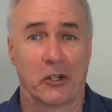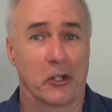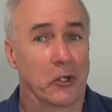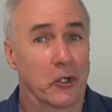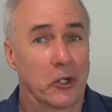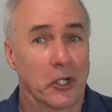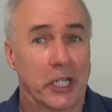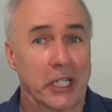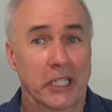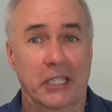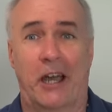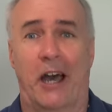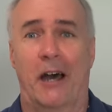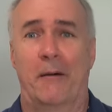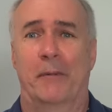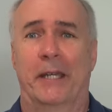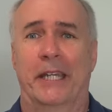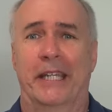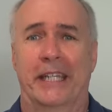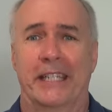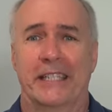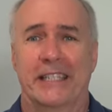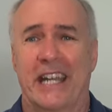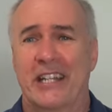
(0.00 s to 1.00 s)

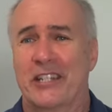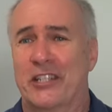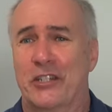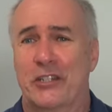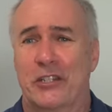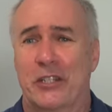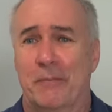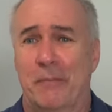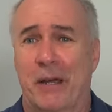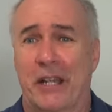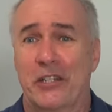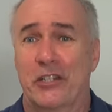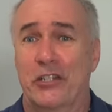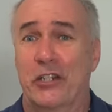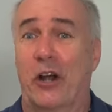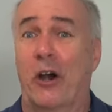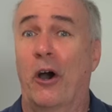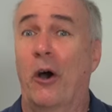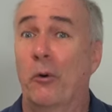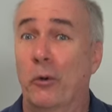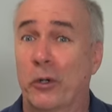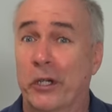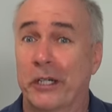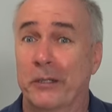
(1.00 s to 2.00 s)
ergonomic, is that just a bunch of
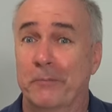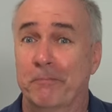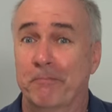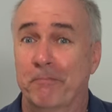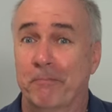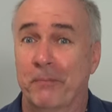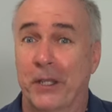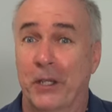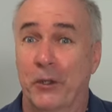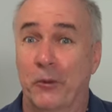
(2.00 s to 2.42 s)
hokum?